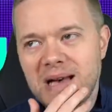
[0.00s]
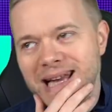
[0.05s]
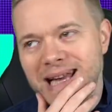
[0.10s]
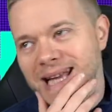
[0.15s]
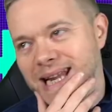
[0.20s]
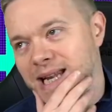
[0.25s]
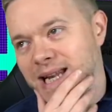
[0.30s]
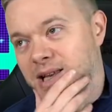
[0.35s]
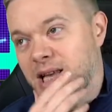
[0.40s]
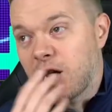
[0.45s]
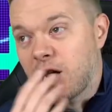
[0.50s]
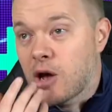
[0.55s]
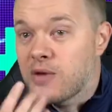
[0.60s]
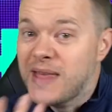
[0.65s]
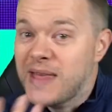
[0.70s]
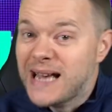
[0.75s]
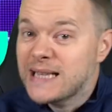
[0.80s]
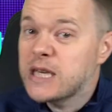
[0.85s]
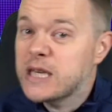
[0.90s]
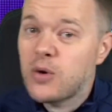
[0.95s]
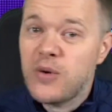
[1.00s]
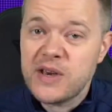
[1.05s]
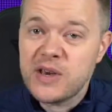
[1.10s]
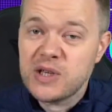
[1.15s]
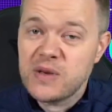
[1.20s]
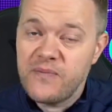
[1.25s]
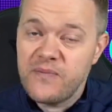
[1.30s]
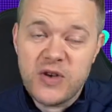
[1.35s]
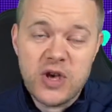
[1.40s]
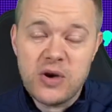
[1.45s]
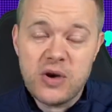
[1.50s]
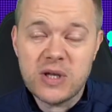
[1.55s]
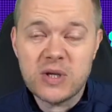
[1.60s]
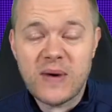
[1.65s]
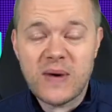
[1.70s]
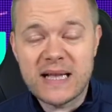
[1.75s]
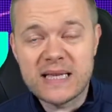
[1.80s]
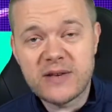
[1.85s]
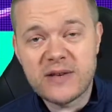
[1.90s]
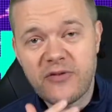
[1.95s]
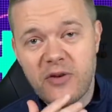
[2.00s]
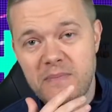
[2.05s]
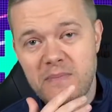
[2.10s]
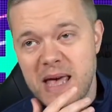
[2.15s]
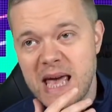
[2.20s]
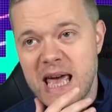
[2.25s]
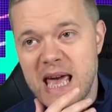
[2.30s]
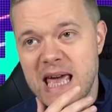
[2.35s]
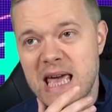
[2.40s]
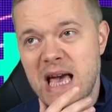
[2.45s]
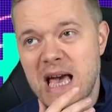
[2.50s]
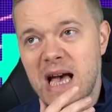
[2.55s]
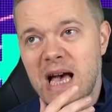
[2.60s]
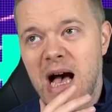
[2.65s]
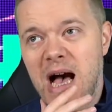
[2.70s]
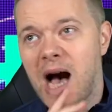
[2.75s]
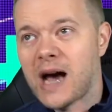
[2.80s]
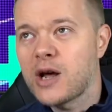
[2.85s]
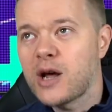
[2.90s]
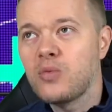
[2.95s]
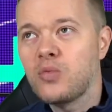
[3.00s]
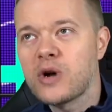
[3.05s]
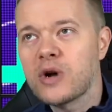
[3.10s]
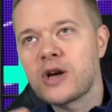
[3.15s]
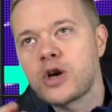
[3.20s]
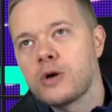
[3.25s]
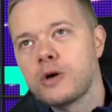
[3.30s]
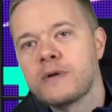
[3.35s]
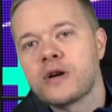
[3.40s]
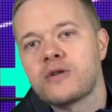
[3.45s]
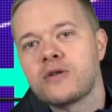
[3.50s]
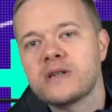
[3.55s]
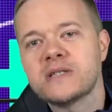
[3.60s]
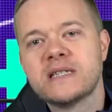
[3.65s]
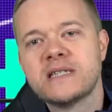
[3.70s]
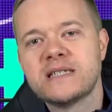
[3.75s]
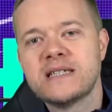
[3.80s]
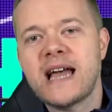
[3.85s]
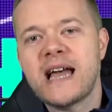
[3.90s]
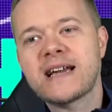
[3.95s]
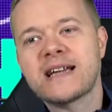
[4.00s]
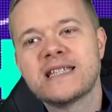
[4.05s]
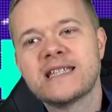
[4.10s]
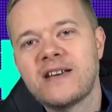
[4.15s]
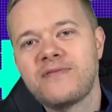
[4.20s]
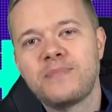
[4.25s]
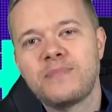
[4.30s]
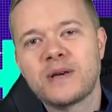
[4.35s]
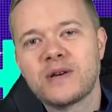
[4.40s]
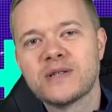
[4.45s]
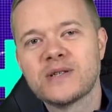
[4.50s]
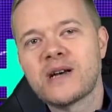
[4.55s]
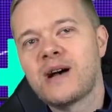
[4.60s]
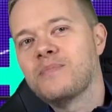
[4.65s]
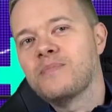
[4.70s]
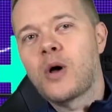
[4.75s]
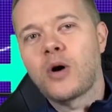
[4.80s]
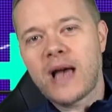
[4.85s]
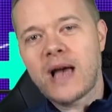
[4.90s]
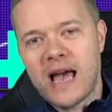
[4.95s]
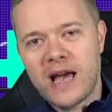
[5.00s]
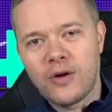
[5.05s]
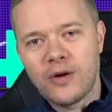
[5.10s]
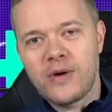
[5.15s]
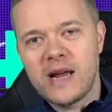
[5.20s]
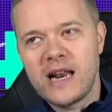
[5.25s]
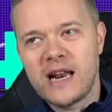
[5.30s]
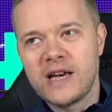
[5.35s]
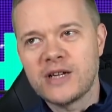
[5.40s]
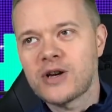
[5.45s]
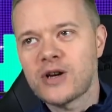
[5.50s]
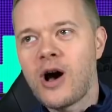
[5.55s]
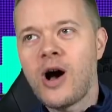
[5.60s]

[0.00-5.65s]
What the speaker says: And, you know, that's a question for you to answer. For me, I don't want to come across as negative because I'm not getting Grealish.